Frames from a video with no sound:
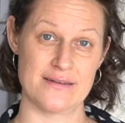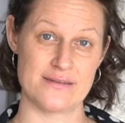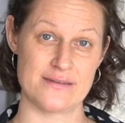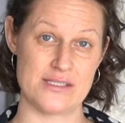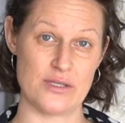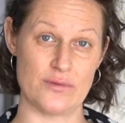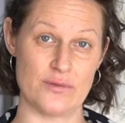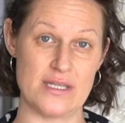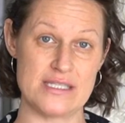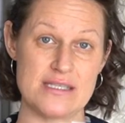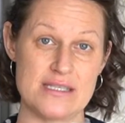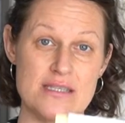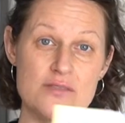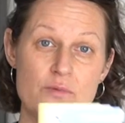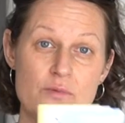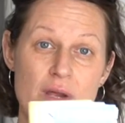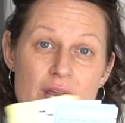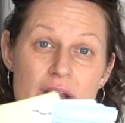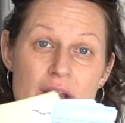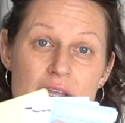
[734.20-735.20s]
So this is
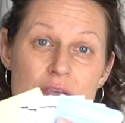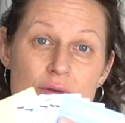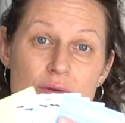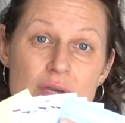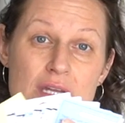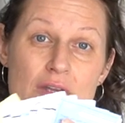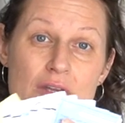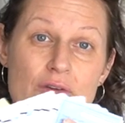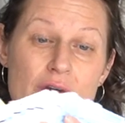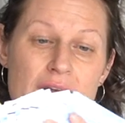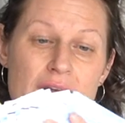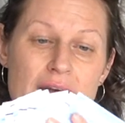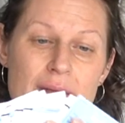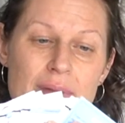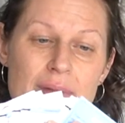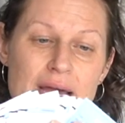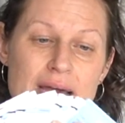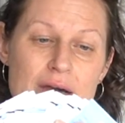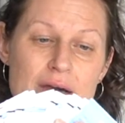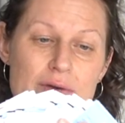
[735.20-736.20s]
where you can grab
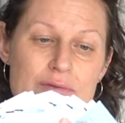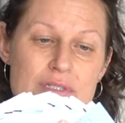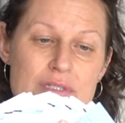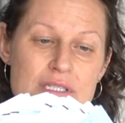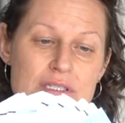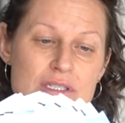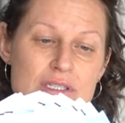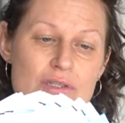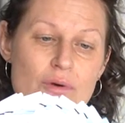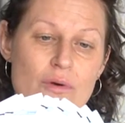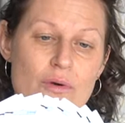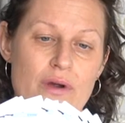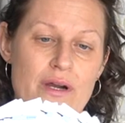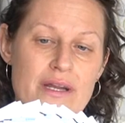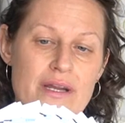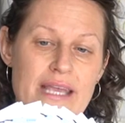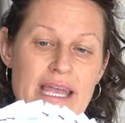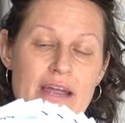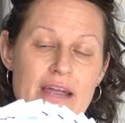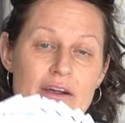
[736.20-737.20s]
out your
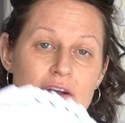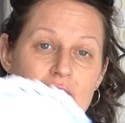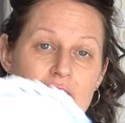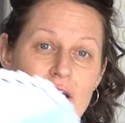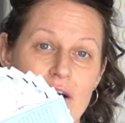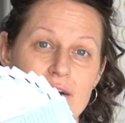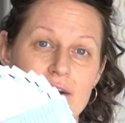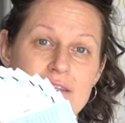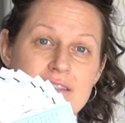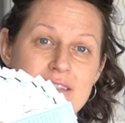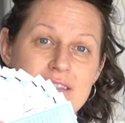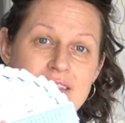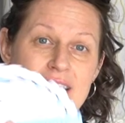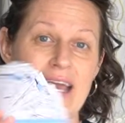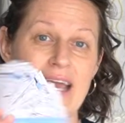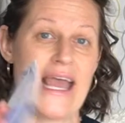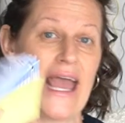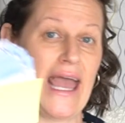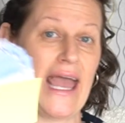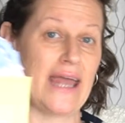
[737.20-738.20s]
care cards
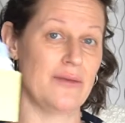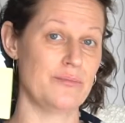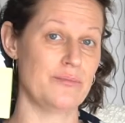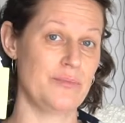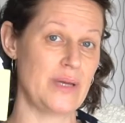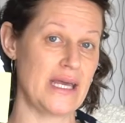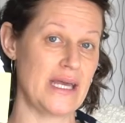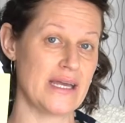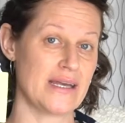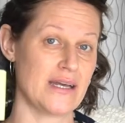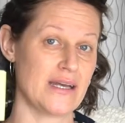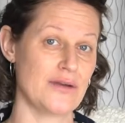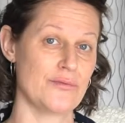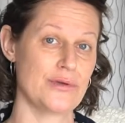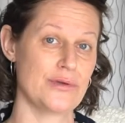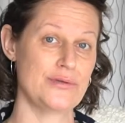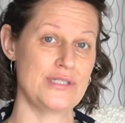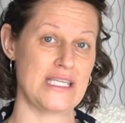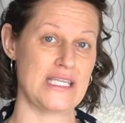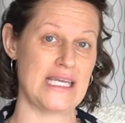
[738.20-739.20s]
and pick a
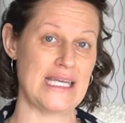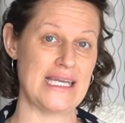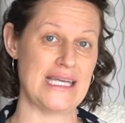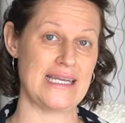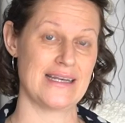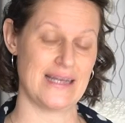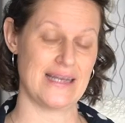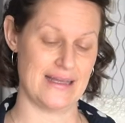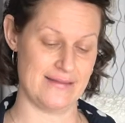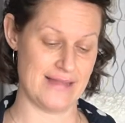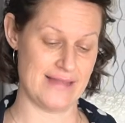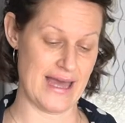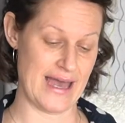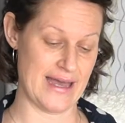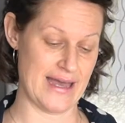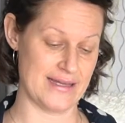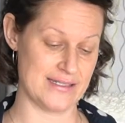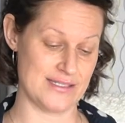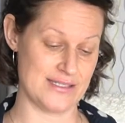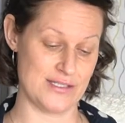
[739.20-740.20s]
routine
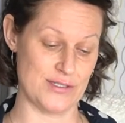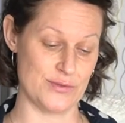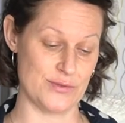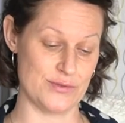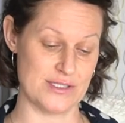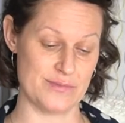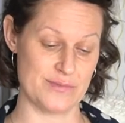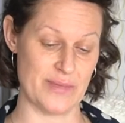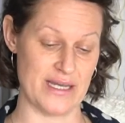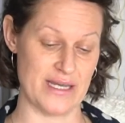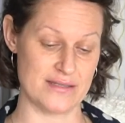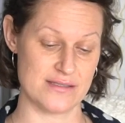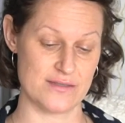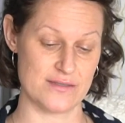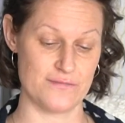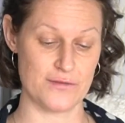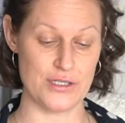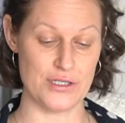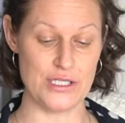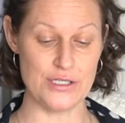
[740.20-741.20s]
that suits best
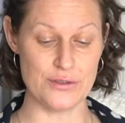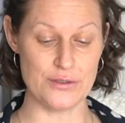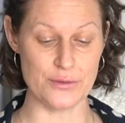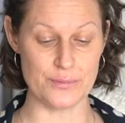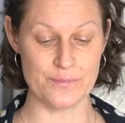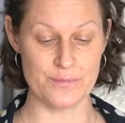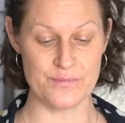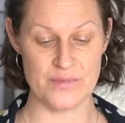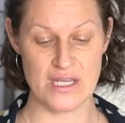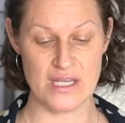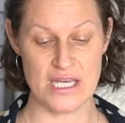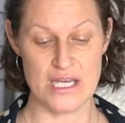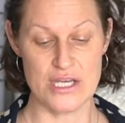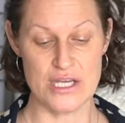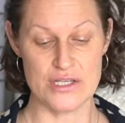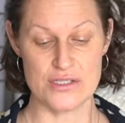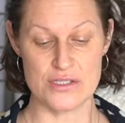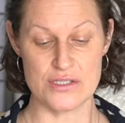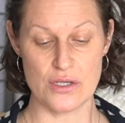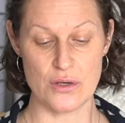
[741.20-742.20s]
for you.
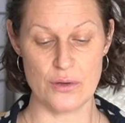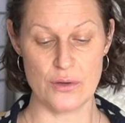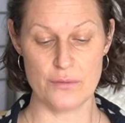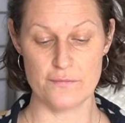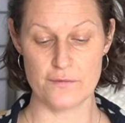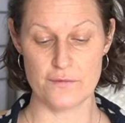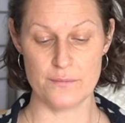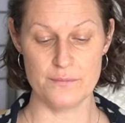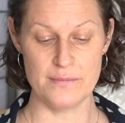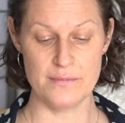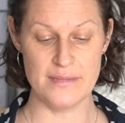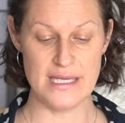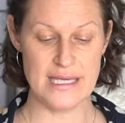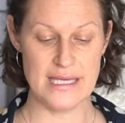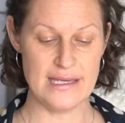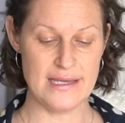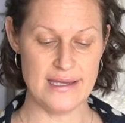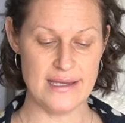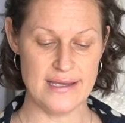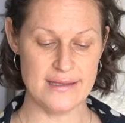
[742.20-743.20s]
So for
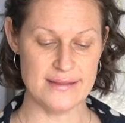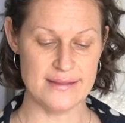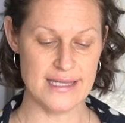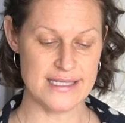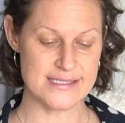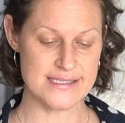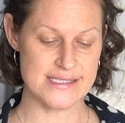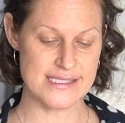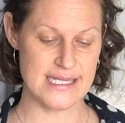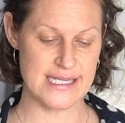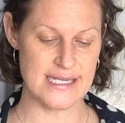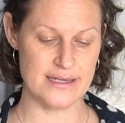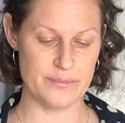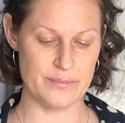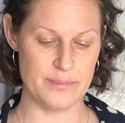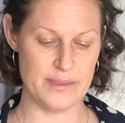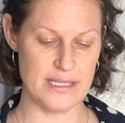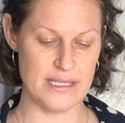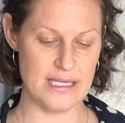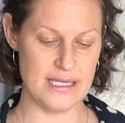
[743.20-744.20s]
me, let's take a
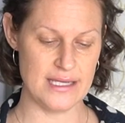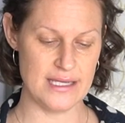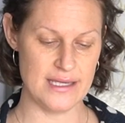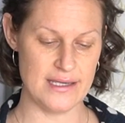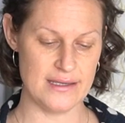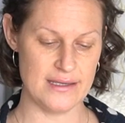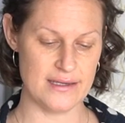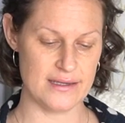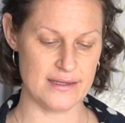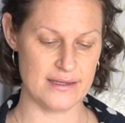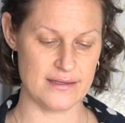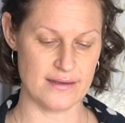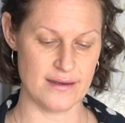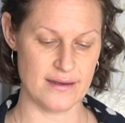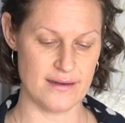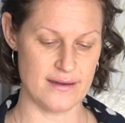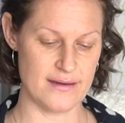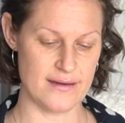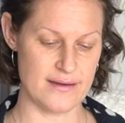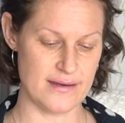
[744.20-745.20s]
peek.
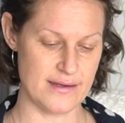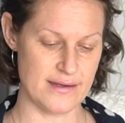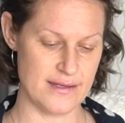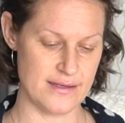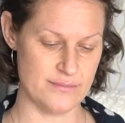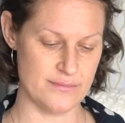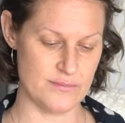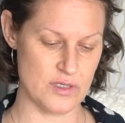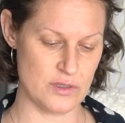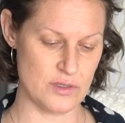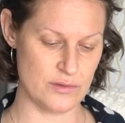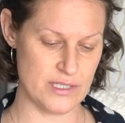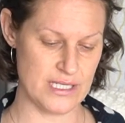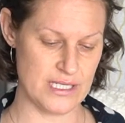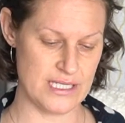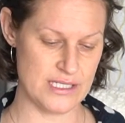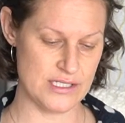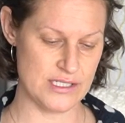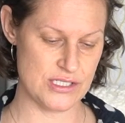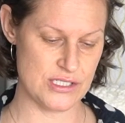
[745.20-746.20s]
I am
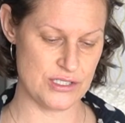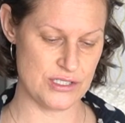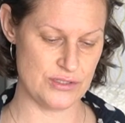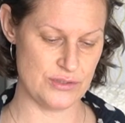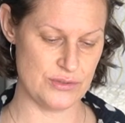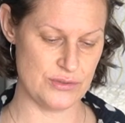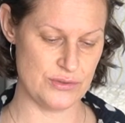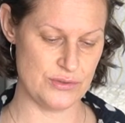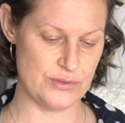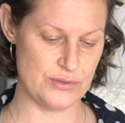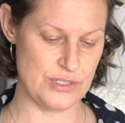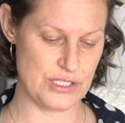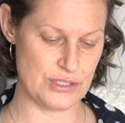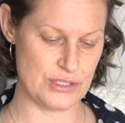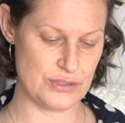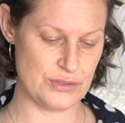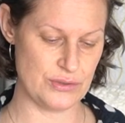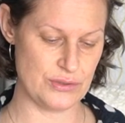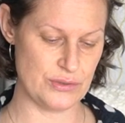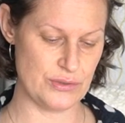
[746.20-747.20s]
going to
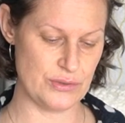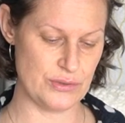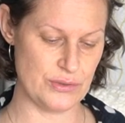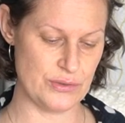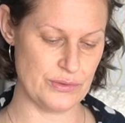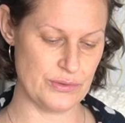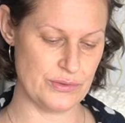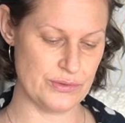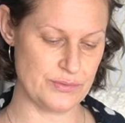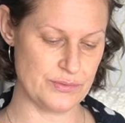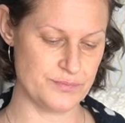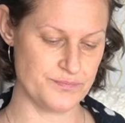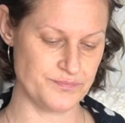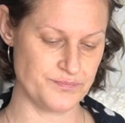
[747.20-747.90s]
do